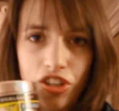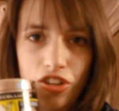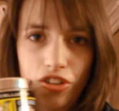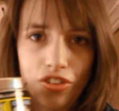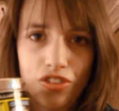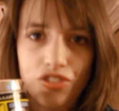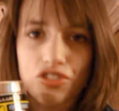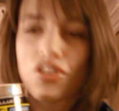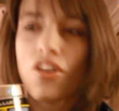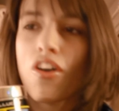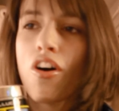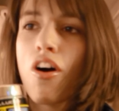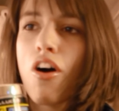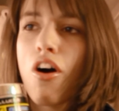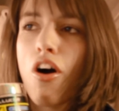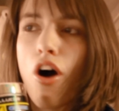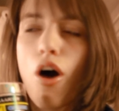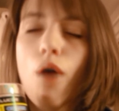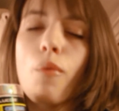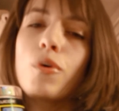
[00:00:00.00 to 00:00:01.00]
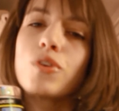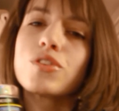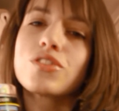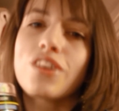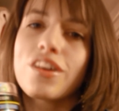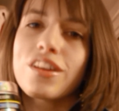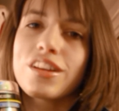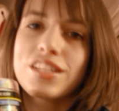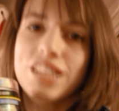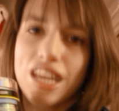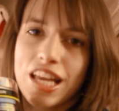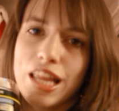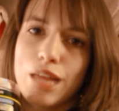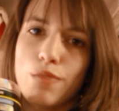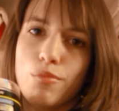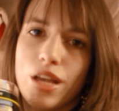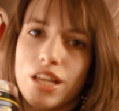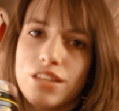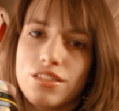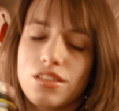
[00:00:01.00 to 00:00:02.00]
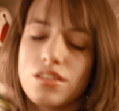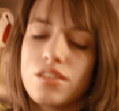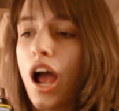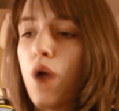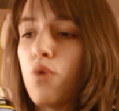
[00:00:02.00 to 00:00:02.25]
years, almost on a daily basis.